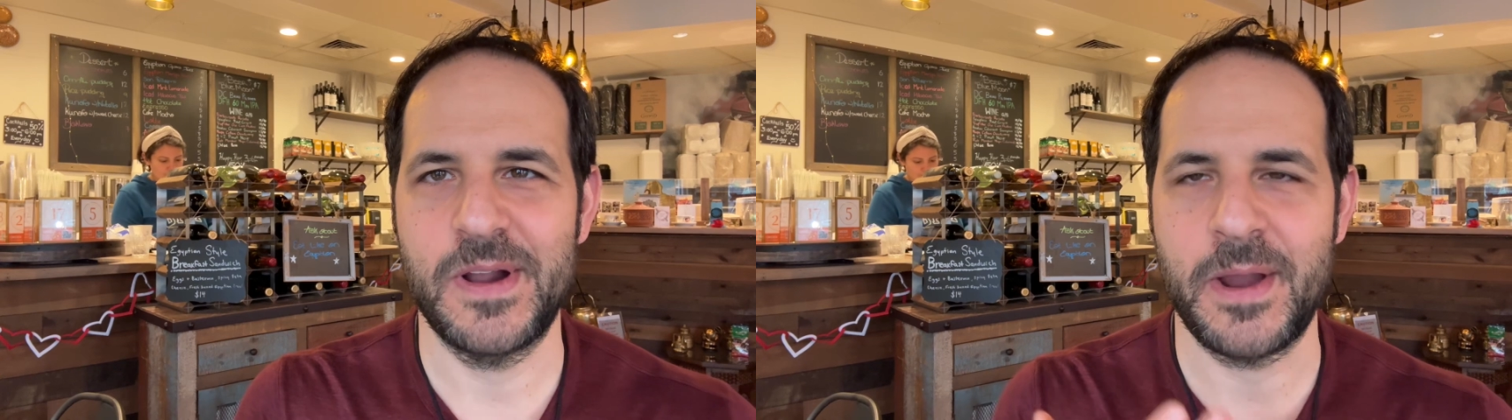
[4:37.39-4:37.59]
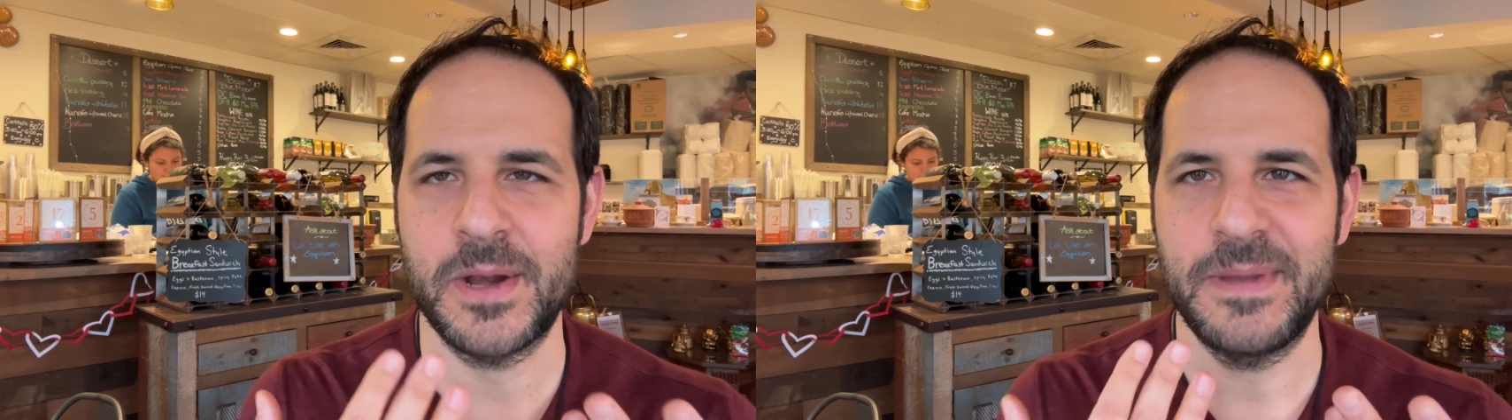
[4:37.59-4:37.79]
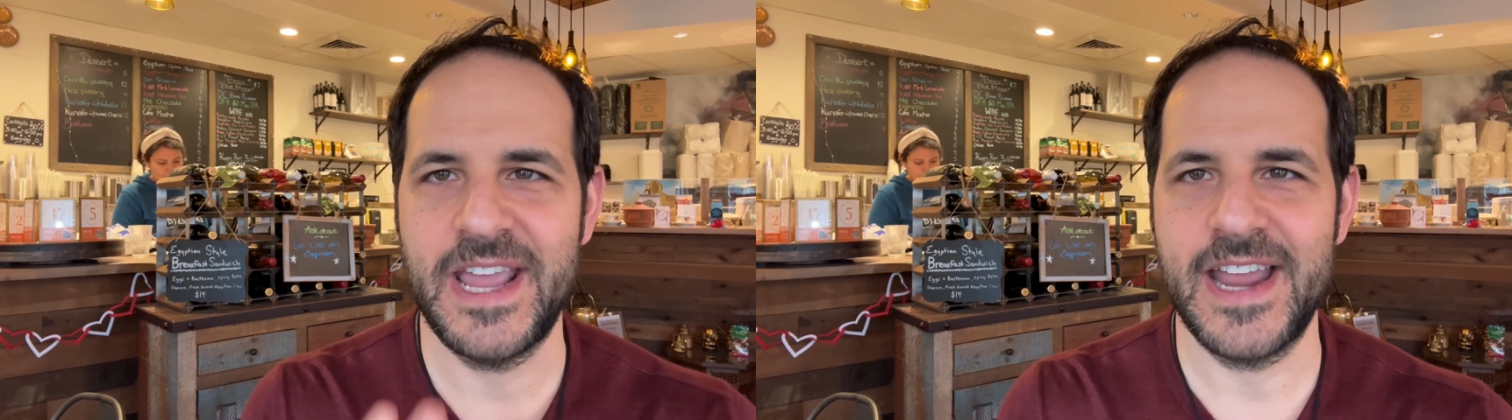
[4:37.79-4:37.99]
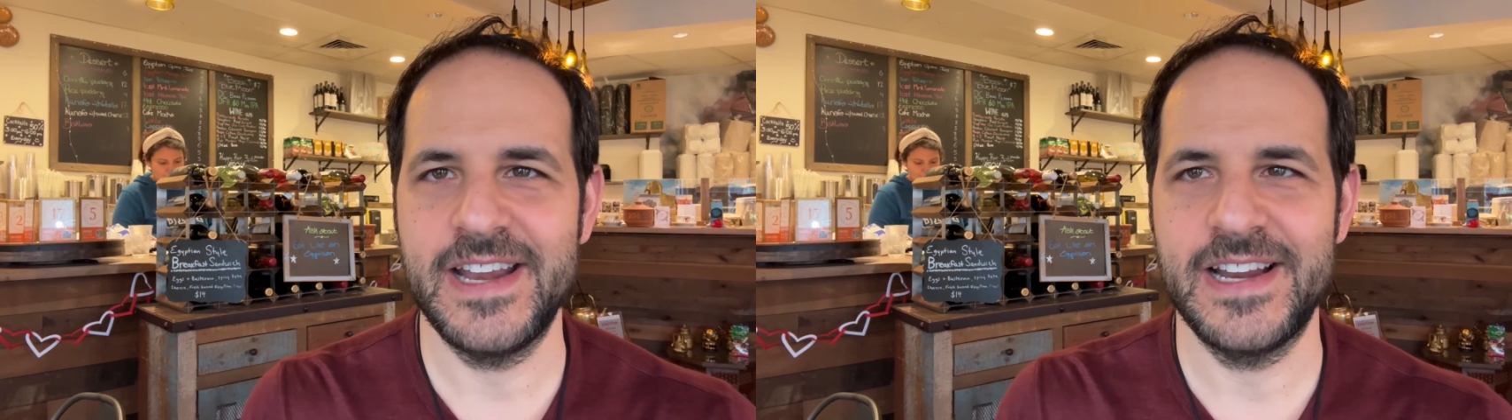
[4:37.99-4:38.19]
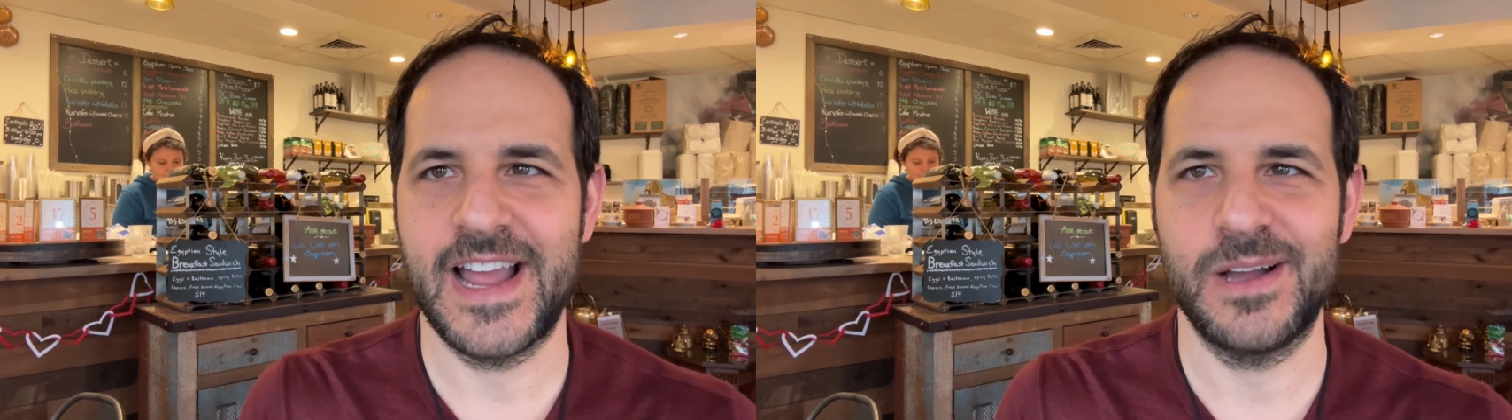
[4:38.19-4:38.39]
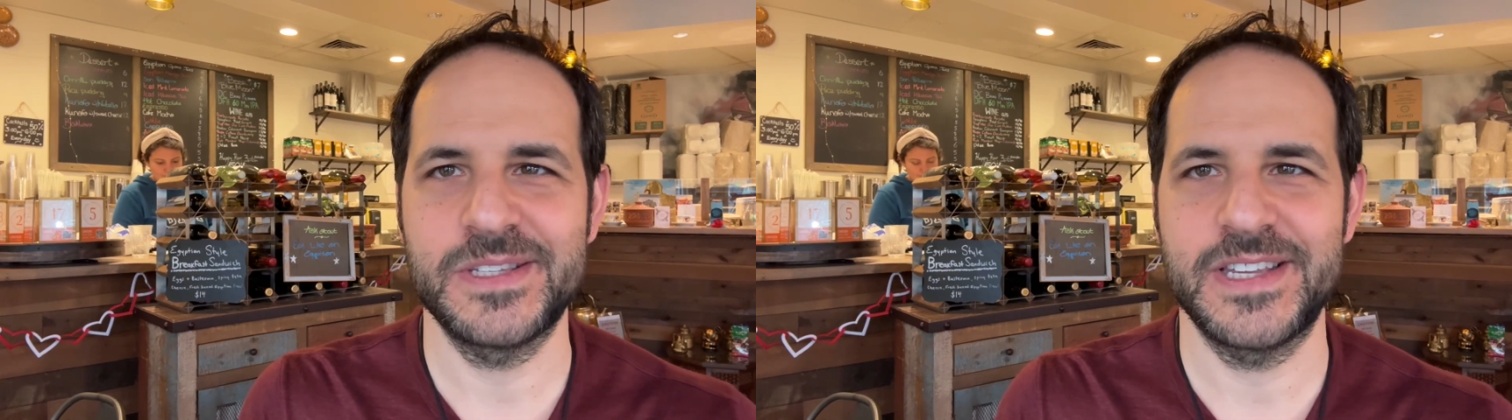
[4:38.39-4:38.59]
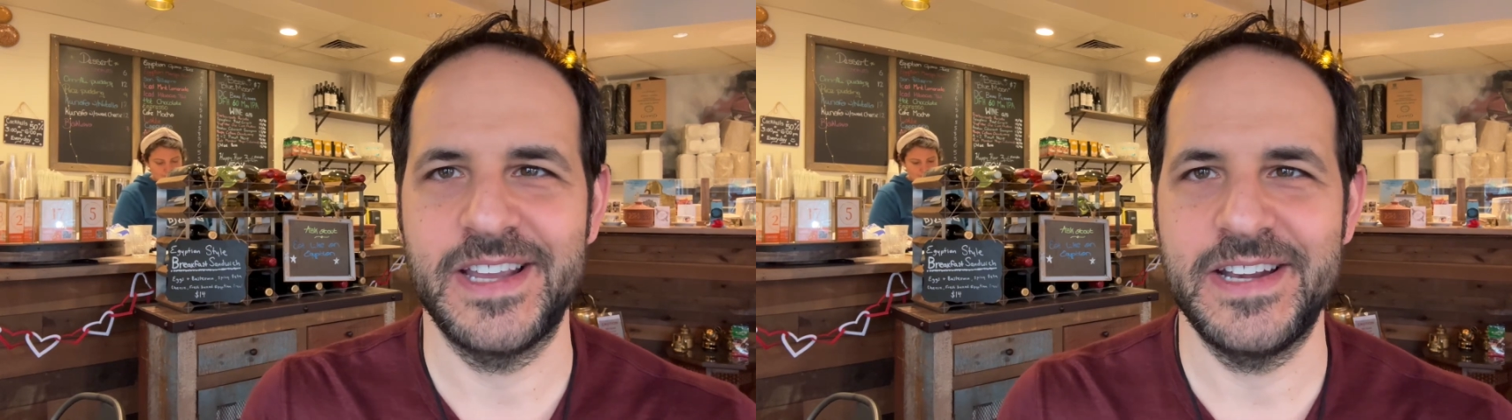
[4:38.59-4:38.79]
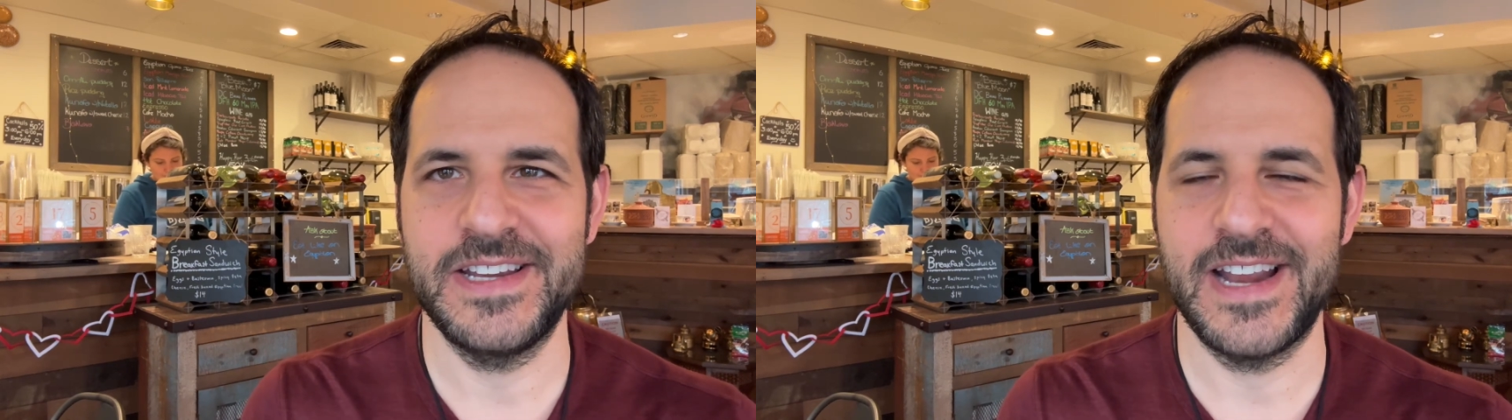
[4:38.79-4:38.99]
I'm gonna be heading out to
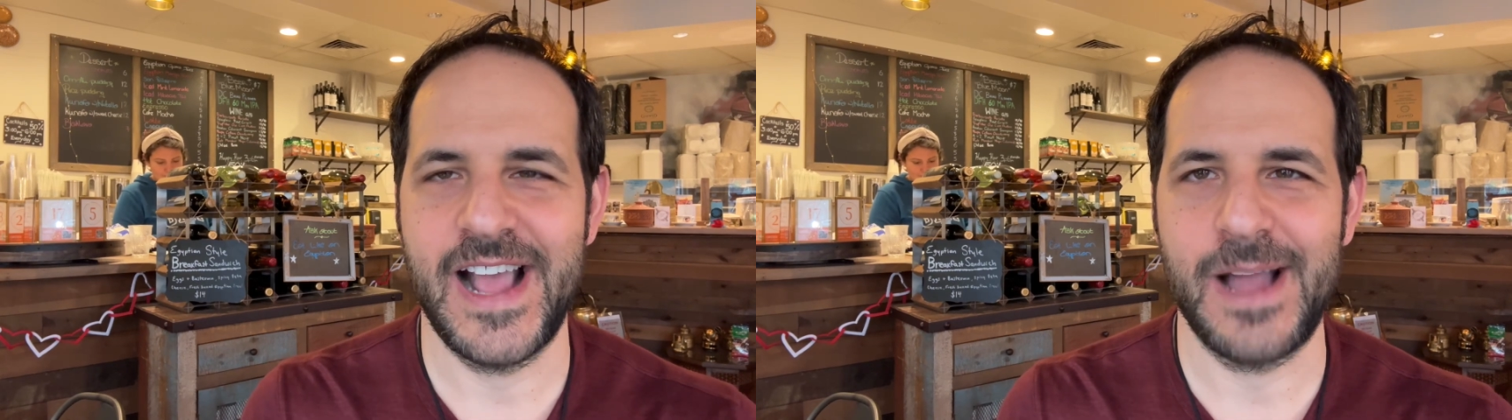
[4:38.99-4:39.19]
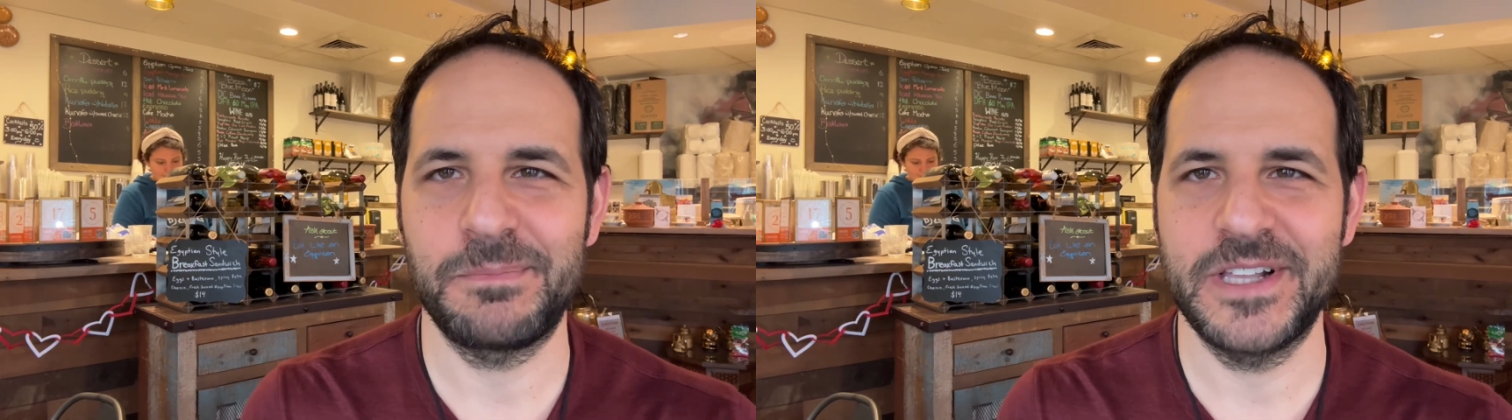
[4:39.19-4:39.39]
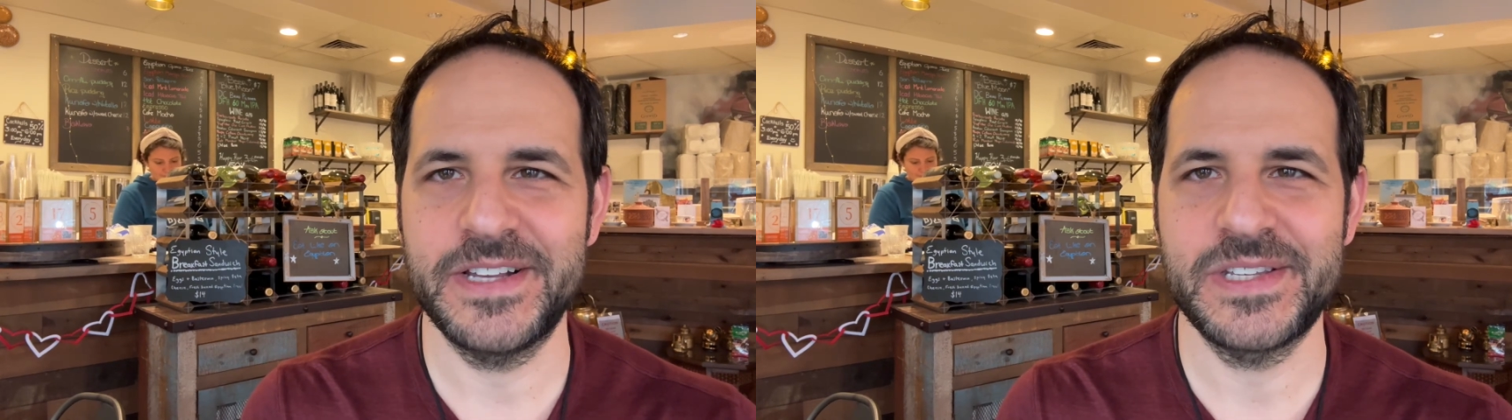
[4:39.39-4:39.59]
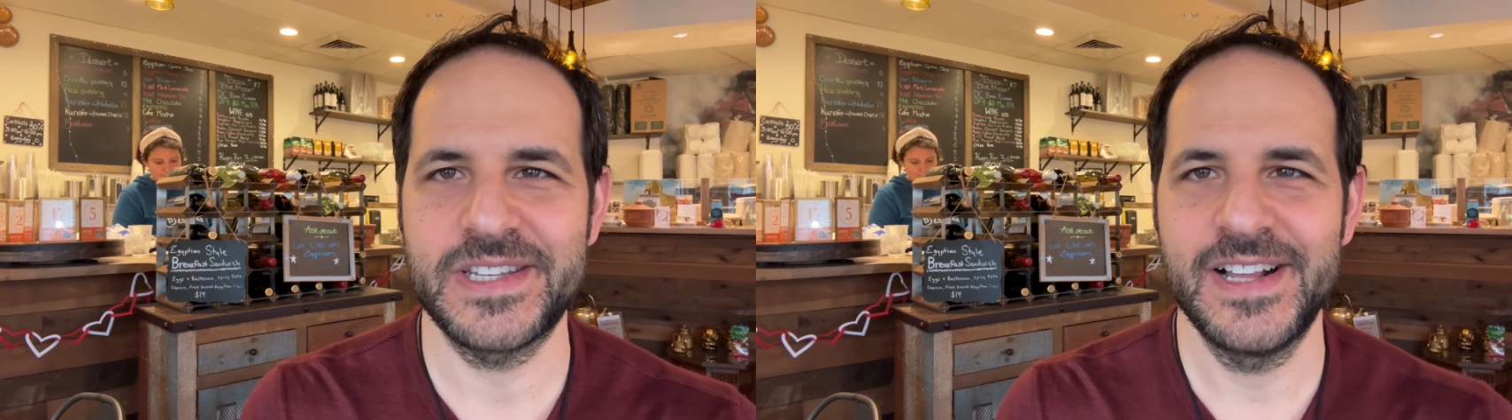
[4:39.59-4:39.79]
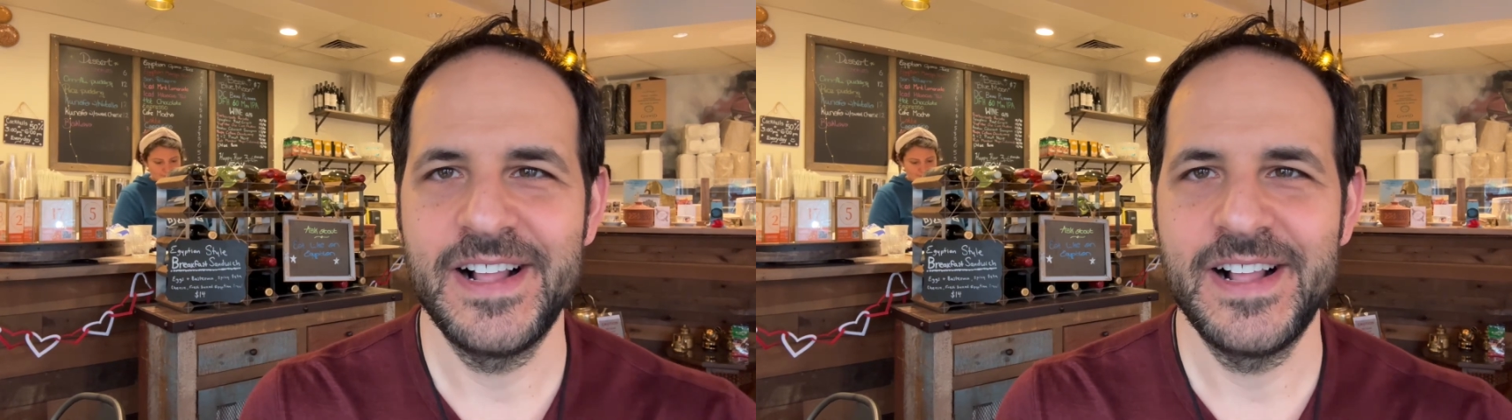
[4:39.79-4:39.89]
Indianapolis.